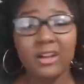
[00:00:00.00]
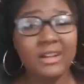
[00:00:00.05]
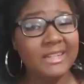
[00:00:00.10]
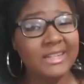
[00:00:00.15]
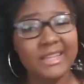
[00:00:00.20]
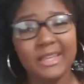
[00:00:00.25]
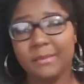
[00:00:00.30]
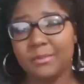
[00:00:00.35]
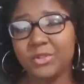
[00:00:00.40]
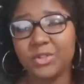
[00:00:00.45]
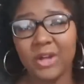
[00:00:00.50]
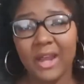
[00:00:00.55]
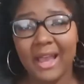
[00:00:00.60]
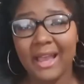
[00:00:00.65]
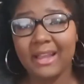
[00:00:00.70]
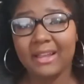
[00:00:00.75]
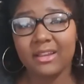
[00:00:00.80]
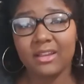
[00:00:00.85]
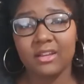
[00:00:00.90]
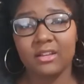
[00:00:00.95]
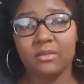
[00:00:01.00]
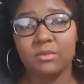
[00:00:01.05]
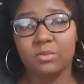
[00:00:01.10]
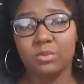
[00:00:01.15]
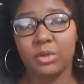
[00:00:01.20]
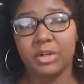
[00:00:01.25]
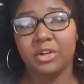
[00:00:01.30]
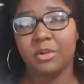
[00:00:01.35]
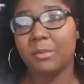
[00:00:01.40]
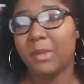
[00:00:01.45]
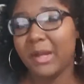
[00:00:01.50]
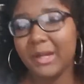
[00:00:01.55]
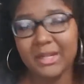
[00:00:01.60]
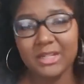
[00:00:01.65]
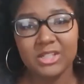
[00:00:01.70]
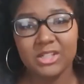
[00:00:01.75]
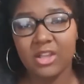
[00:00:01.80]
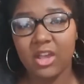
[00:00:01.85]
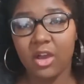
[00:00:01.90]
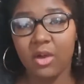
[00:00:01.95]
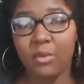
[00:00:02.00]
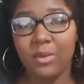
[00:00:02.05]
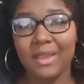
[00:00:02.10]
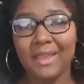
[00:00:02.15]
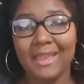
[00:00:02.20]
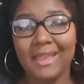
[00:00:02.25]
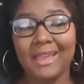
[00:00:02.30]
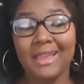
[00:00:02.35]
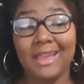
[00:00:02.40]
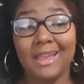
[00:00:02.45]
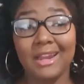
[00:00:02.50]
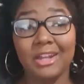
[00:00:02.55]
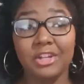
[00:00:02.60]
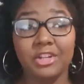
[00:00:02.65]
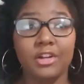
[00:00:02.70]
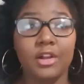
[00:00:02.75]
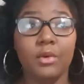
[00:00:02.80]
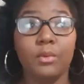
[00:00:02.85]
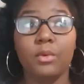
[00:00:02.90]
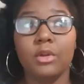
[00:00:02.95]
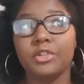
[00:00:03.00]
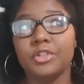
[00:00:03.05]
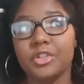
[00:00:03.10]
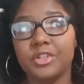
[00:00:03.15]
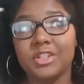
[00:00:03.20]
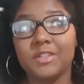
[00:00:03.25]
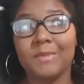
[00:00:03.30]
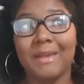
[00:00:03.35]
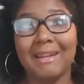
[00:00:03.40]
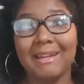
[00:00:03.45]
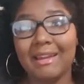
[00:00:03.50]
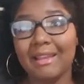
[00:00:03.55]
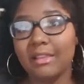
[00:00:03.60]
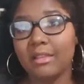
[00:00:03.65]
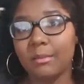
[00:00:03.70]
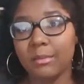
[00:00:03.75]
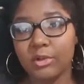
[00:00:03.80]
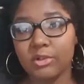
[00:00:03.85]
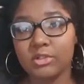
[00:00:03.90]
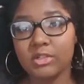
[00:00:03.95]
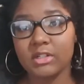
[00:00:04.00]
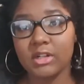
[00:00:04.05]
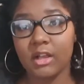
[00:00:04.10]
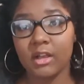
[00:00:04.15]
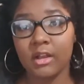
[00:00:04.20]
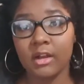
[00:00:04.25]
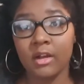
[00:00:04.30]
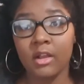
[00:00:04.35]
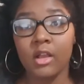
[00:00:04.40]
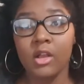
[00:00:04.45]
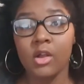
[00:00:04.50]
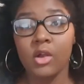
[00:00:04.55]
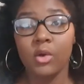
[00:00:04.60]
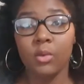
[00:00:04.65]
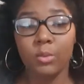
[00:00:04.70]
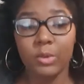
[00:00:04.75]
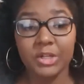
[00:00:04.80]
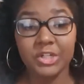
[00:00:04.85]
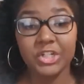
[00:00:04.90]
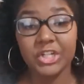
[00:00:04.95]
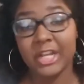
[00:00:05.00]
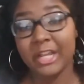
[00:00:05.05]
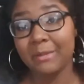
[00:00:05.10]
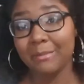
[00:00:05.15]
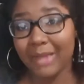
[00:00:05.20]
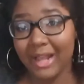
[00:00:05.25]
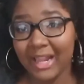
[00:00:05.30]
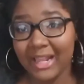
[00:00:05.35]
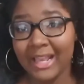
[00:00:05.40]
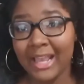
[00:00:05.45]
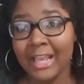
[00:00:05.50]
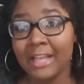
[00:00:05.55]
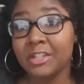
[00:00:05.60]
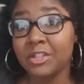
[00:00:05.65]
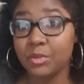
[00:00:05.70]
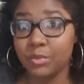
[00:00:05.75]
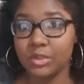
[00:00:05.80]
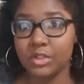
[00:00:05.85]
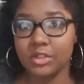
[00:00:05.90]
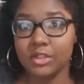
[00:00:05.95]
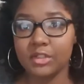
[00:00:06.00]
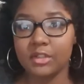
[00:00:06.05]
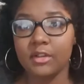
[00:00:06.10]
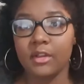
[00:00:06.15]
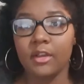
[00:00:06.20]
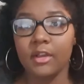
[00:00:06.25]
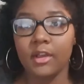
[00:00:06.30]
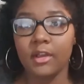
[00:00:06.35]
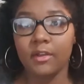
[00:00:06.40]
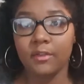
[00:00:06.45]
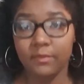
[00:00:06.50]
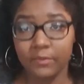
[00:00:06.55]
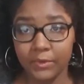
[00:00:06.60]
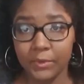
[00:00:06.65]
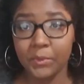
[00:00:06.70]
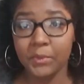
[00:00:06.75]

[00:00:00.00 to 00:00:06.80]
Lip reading: It can be hard to keep track of where your money is going and, what you're spending the most on, which in my case was